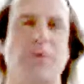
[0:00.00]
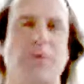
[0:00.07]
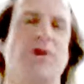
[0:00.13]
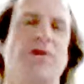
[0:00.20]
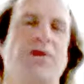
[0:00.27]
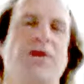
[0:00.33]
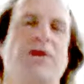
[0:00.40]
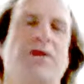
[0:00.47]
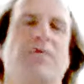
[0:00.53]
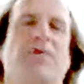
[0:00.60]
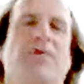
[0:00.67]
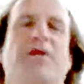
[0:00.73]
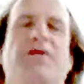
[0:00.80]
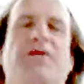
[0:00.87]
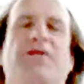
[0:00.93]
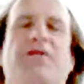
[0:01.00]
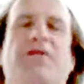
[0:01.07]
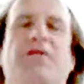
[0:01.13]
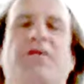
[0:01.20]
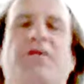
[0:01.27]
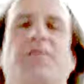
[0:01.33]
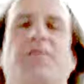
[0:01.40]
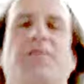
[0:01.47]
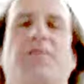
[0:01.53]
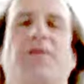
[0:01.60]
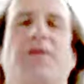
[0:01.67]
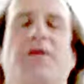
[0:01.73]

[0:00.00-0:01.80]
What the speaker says: One thing you'll run into,